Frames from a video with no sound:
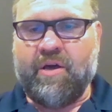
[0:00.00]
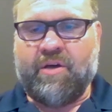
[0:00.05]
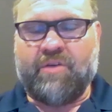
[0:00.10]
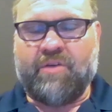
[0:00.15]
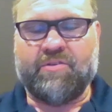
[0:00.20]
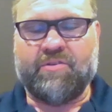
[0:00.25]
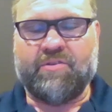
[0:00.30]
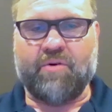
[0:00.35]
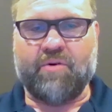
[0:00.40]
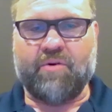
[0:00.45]

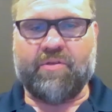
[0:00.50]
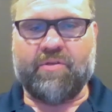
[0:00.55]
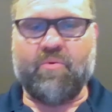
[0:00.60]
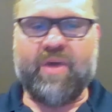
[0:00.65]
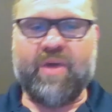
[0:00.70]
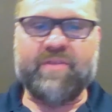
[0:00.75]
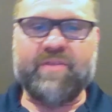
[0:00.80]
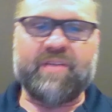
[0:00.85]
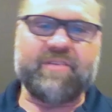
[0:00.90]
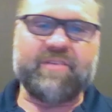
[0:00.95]
So the
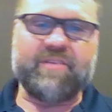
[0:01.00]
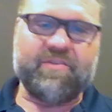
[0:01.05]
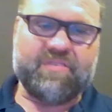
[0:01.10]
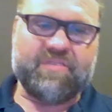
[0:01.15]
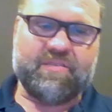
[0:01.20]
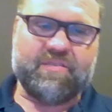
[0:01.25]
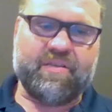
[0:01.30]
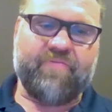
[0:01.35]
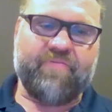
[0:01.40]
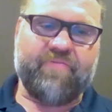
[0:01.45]
way that
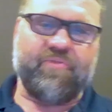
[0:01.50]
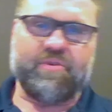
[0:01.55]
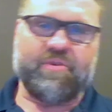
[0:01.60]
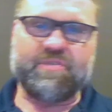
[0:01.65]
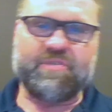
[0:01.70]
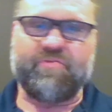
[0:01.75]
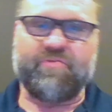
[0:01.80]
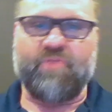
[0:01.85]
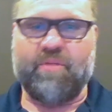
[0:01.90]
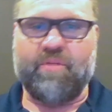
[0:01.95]
this
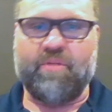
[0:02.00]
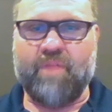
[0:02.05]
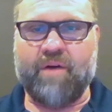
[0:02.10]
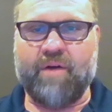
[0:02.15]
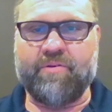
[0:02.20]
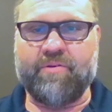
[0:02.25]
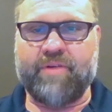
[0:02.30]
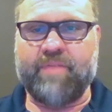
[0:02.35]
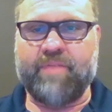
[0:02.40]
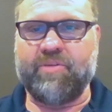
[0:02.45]
differs from
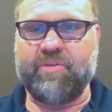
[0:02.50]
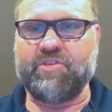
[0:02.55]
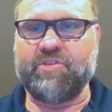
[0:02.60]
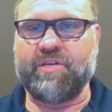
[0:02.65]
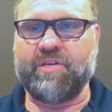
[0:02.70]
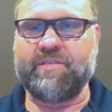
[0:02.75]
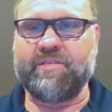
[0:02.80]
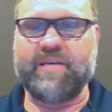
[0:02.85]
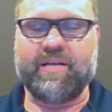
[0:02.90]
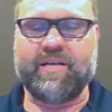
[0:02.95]
other
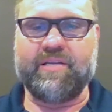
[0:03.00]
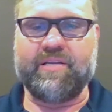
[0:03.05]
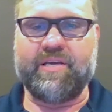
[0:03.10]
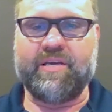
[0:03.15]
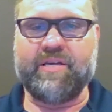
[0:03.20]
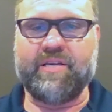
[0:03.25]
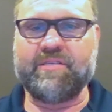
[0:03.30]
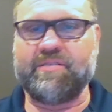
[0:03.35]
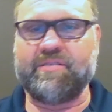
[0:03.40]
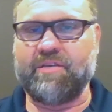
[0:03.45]
imaging
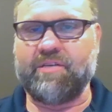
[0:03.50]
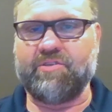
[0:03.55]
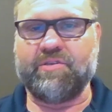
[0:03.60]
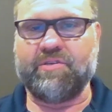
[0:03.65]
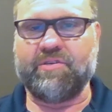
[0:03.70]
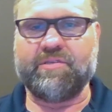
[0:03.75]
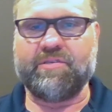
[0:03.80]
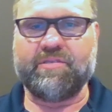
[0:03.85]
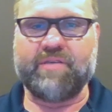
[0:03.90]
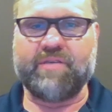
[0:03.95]
techniques such
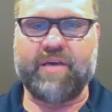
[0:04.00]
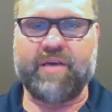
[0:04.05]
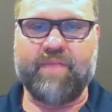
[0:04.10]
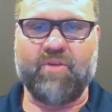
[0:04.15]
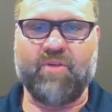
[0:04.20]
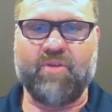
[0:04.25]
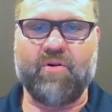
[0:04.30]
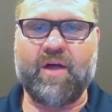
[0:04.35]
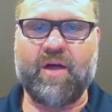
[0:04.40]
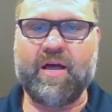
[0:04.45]
as
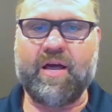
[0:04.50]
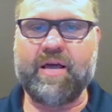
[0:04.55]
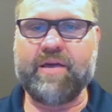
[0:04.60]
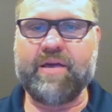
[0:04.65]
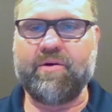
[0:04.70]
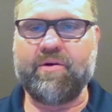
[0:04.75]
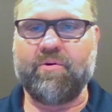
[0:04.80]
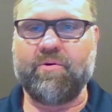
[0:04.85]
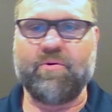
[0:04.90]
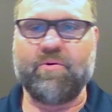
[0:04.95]

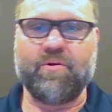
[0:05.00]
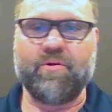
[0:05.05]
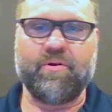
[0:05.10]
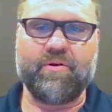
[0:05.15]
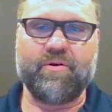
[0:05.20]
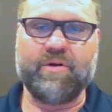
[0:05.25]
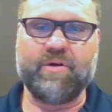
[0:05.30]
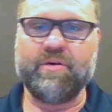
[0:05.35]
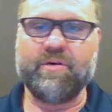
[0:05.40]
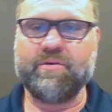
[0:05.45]
MRI
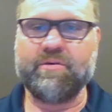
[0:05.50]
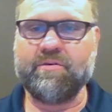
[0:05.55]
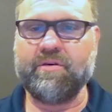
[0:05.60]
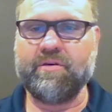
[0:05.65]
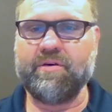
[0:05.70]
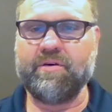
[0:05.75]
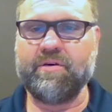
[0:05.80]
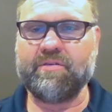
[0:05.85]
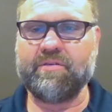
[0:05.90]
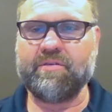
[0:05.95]
or
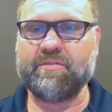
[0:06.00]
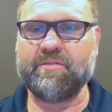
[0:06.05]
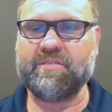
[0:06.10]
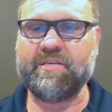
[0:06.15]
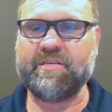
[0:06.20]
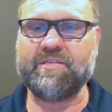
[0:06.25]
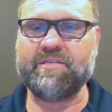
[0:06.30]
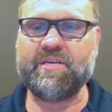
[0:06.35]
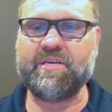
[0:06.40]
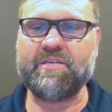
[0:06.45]

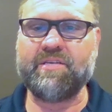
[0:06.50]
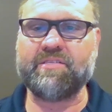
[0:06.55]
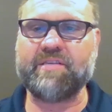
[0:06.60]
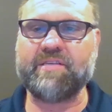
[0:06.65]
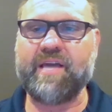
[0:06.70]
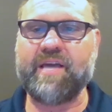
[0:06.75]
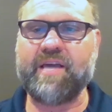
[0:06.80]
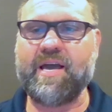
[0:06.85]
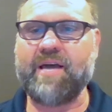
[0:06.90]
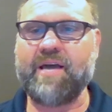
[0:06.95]
CT
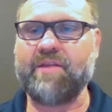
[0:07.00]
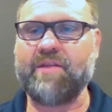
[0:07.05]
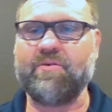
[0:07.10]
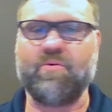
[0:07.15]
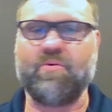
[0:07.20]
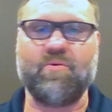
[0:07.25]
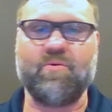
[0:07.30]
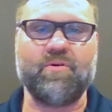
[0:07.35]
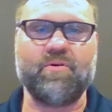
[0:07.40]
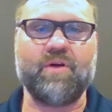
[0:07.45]
scan
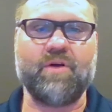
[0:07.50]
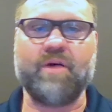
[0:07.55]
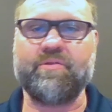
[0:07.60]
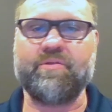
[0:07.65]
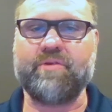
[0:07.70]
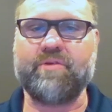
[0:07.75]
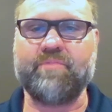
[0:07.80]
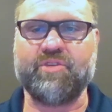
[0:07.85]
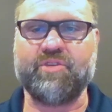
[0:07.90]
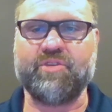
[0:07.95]
or
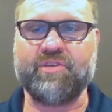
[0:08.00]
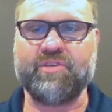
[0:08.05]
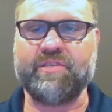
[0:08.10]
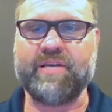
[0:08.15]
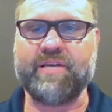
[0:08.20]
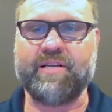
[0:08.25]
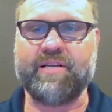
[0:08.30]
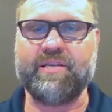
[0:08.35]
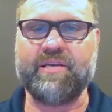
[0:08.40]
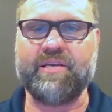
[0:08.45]
other imaging
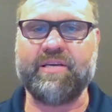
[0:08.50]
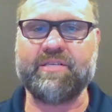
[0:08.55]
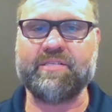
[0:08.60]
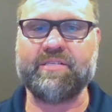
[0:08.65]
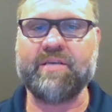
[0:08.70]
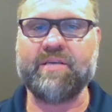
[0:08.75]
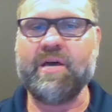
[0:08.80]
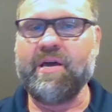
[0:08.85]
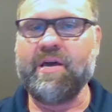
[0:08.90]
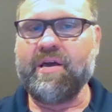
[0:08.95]

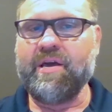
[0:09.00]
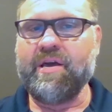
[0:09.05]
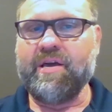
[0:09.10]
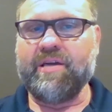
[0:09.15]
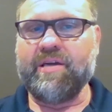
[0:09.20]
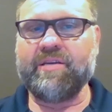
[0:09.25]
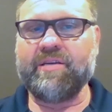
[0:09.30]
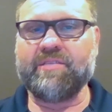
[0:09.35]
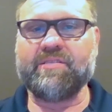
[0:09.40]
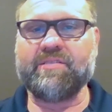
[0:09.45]
techniques
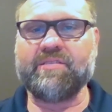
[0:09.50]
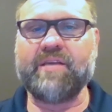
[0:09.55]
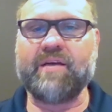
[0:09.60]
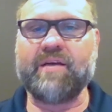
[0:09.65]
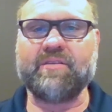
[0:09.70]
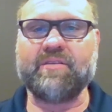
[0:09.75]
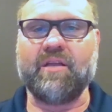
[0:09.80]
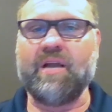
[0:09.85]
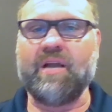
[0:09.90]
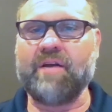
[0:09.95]
is
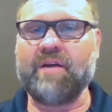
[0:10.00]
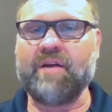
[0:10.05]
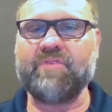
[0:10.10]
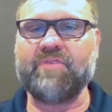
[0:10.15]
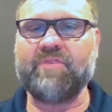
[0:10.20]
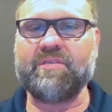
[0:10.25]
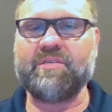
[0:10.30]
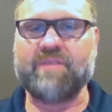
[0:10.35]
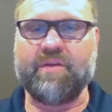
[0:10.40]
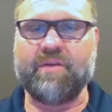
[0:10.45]
that a lot of
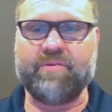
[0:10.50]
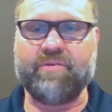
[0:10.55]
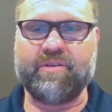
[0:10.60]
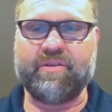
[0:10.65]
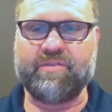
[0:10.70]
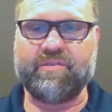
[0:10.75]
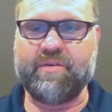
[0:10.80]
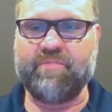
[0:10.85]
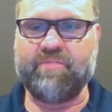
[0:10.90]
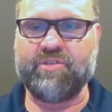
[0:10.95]
these other
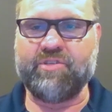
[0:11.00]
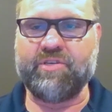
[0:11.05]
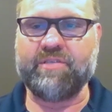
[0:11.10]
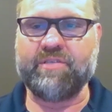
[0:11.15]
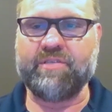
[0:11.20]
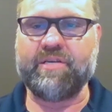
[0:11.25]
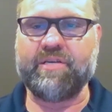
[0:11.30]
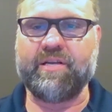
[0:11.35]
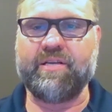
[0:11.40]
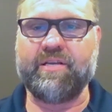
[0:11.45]
imaging
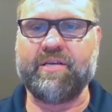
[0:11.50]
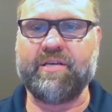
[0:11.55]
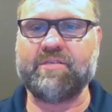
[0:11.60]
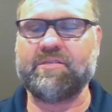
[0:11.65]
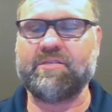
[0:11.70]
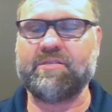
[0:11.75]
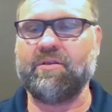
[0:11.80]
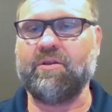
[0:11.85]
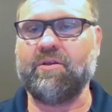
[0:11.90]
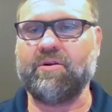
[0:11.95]

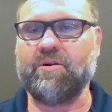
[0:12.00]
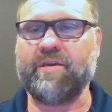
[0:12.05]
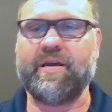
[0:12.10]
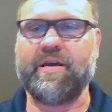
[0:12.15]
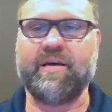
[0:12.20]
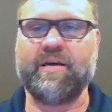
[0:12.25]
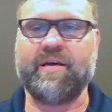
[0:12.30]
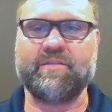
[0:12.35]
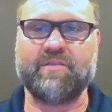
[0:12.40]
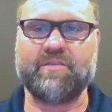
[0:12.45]
techniques look
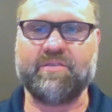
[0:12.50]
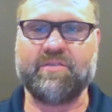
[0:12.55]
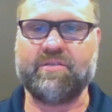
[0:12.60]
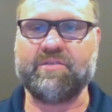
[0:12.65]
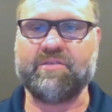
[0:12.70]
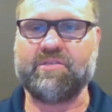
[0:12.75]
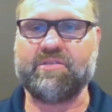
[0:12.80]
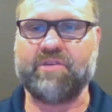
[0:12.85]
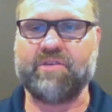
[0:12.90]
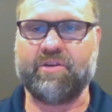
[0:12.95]
at
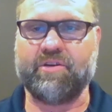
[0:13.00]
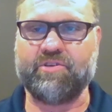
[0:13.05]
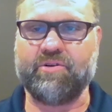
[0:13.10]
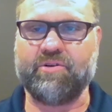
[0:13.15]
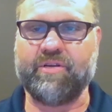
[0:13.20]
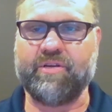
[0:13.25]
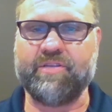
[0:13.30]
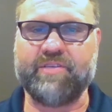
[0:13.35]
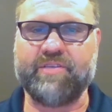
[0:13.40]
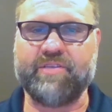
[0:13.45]
the
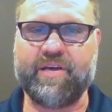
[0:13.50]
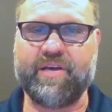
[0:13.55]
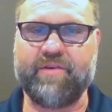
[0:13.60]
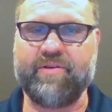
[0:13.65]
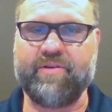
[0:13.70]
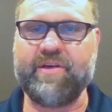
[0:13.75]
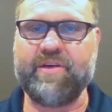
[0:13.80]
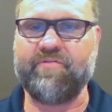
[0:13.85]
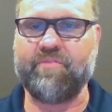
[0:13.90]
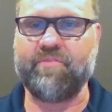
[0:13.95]
structural
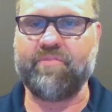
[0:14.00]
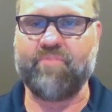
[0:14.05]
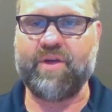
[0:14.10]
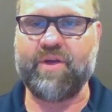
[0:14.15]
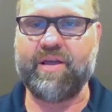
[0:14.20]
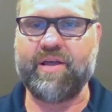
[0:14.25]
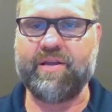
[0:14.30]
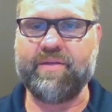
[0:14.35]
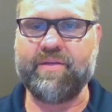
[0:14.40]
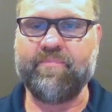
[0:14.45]
integrity of the
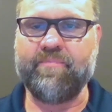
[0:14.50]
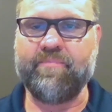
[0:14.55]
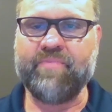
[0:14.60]
brain.